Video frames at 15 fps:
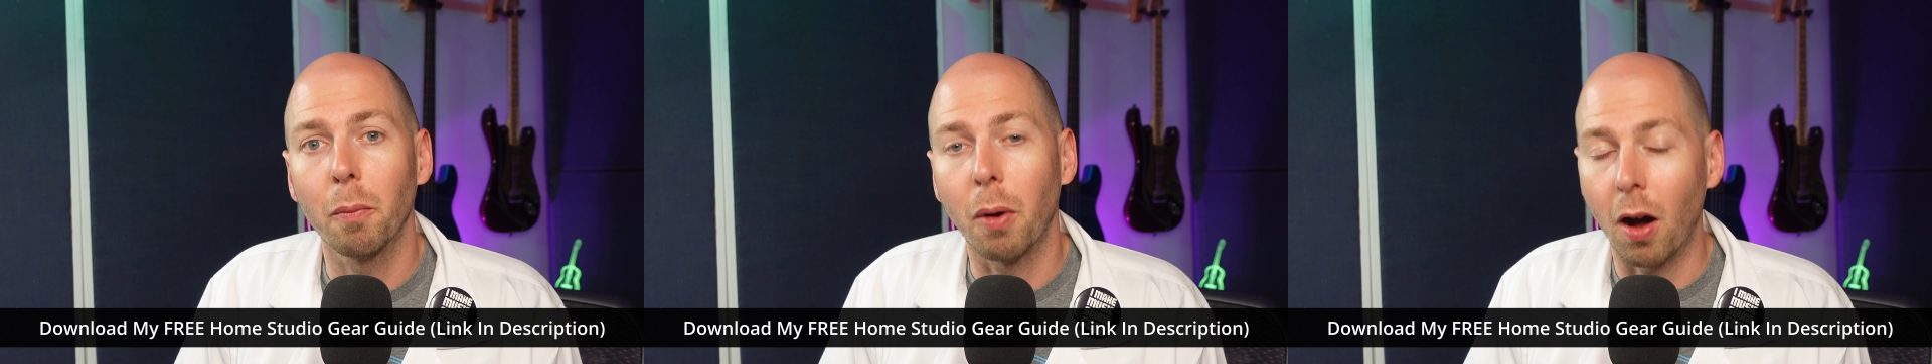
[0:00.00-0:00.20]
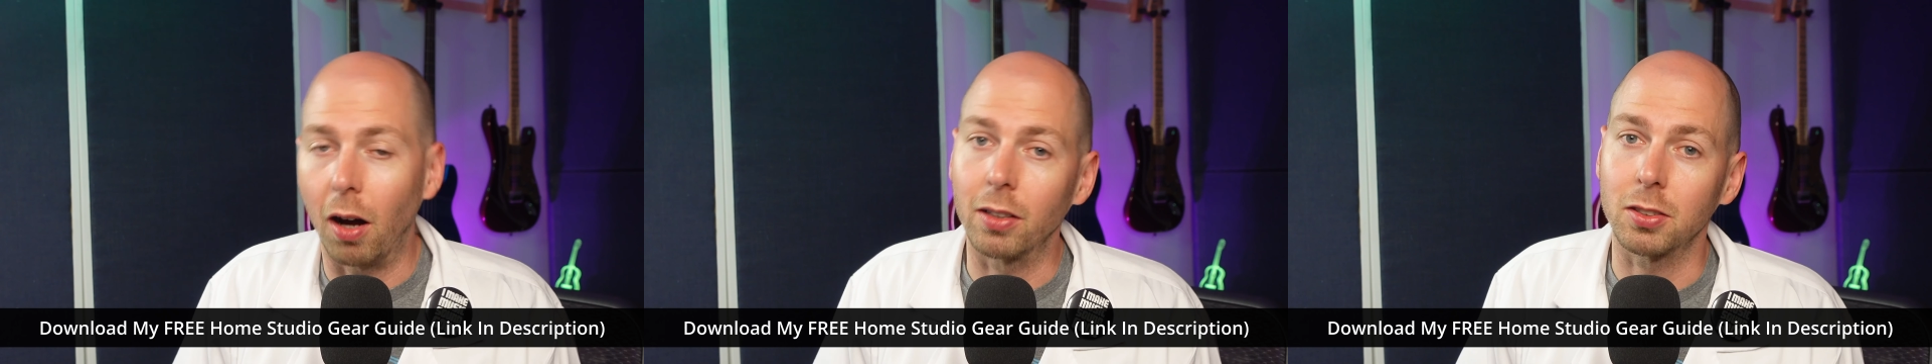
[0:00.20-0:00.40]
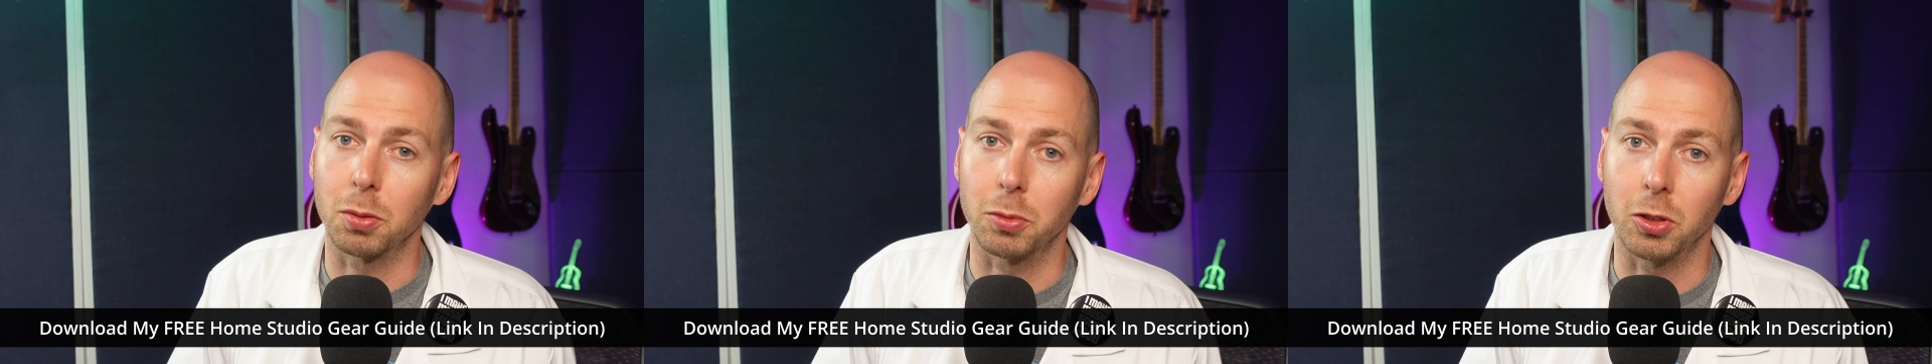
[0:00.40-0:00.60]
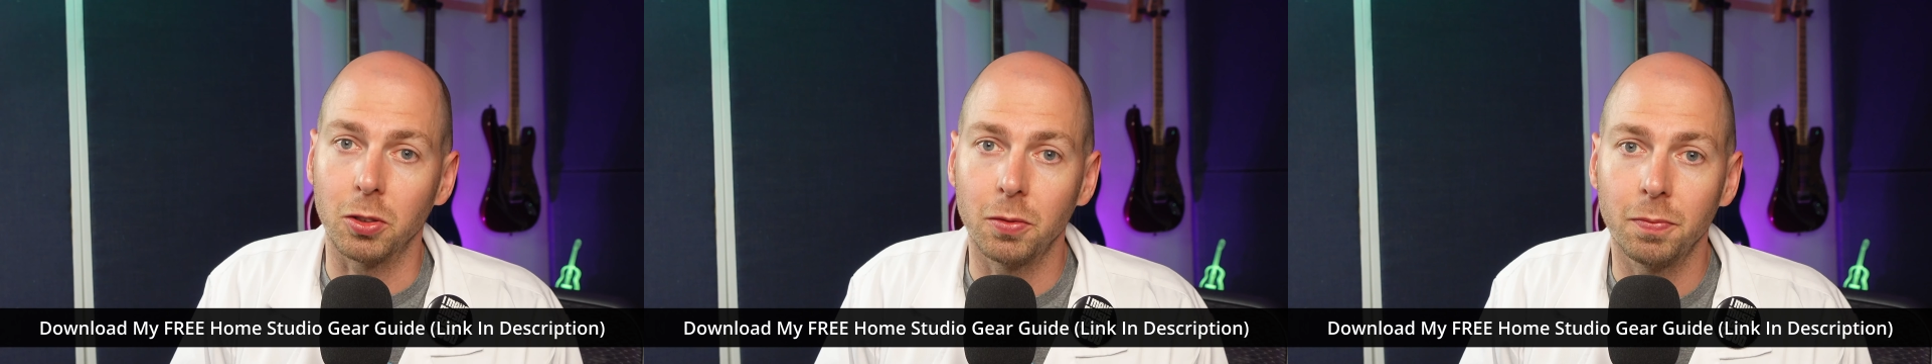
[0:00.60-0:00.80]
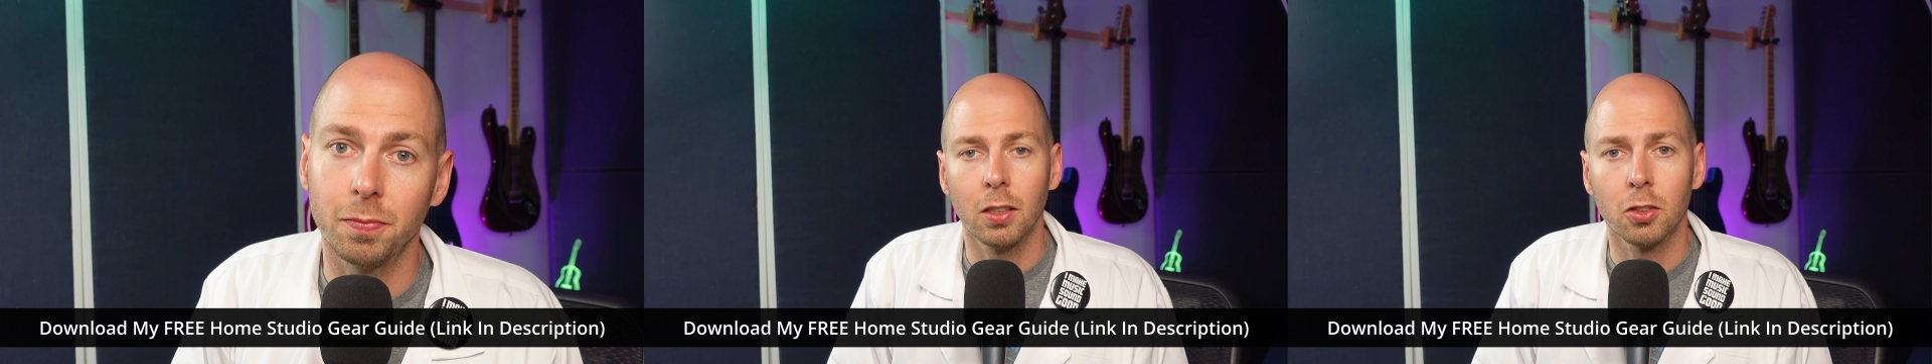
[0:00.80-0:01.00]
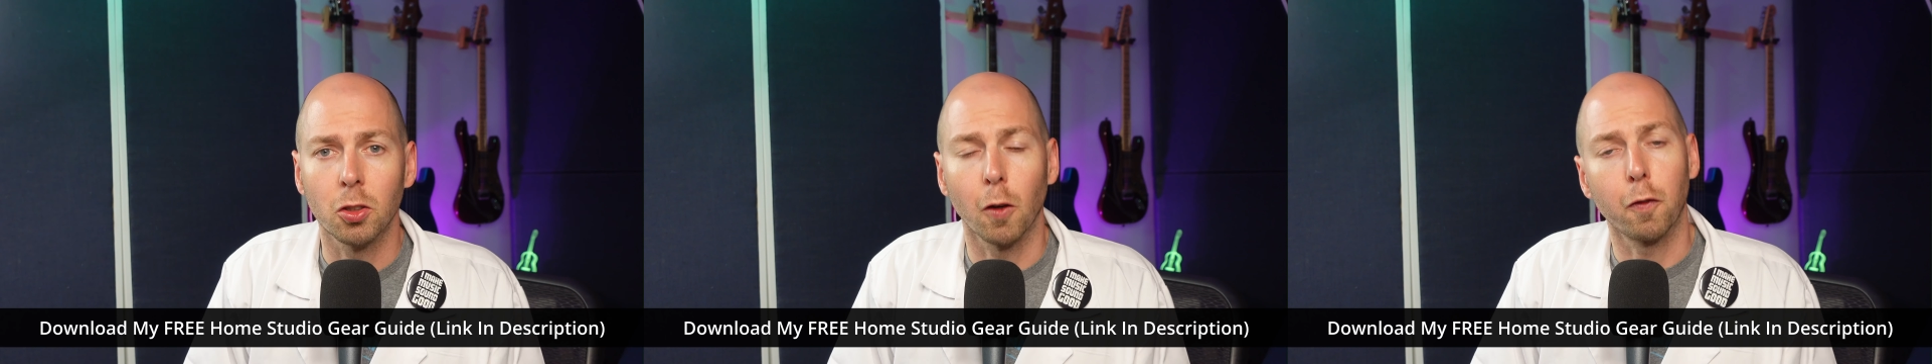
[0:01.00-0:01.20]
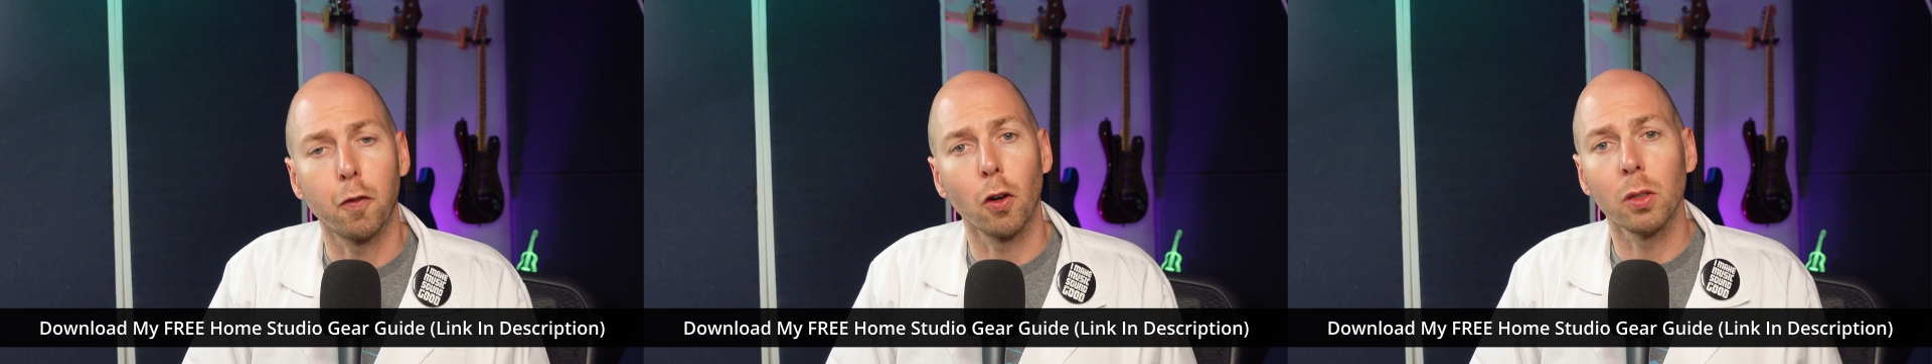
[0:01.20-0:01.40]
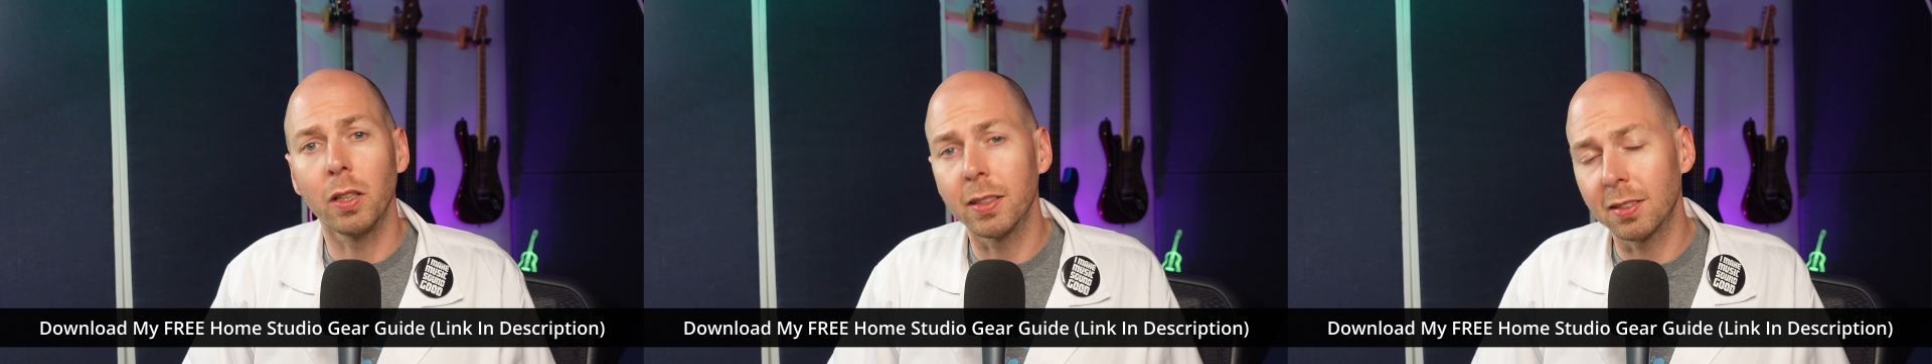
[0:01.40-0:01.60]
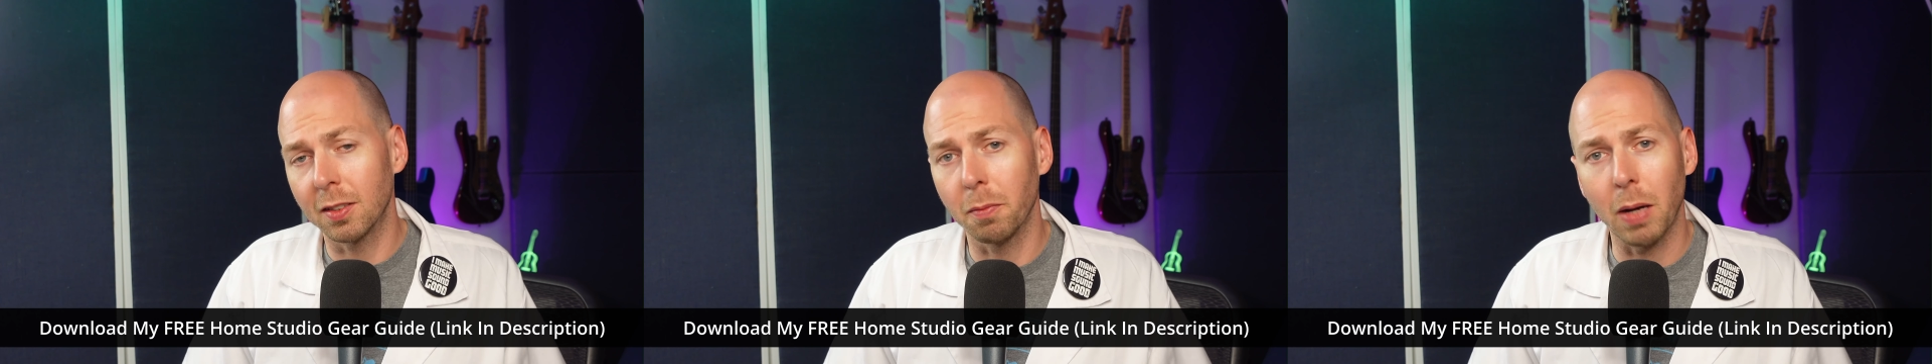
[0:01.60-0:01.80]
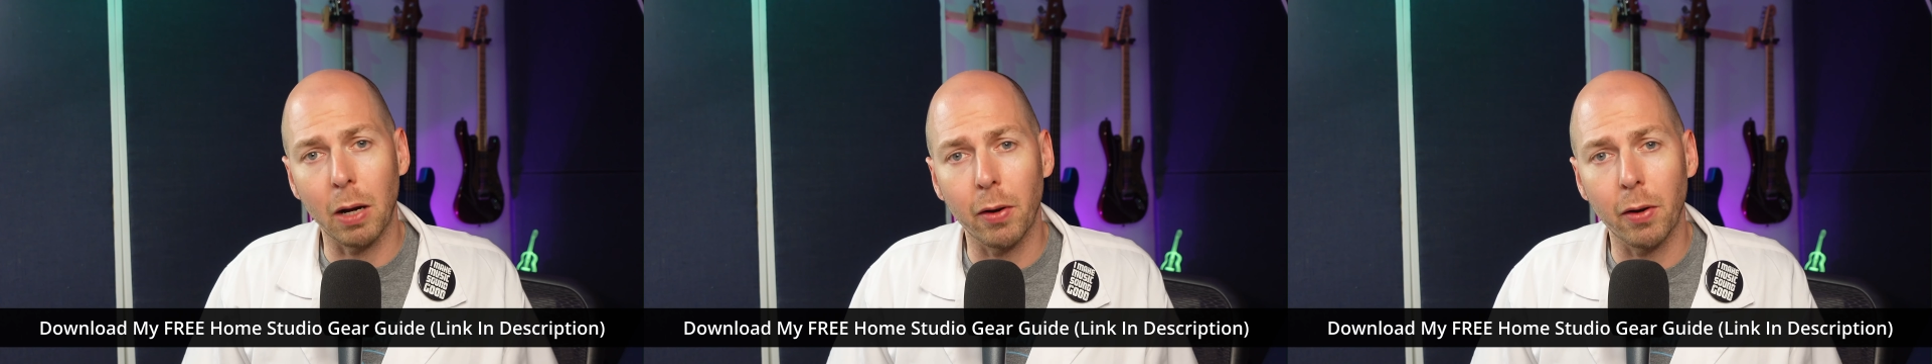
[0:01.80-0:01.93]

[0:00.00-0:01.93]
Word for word: possible. So for a list of my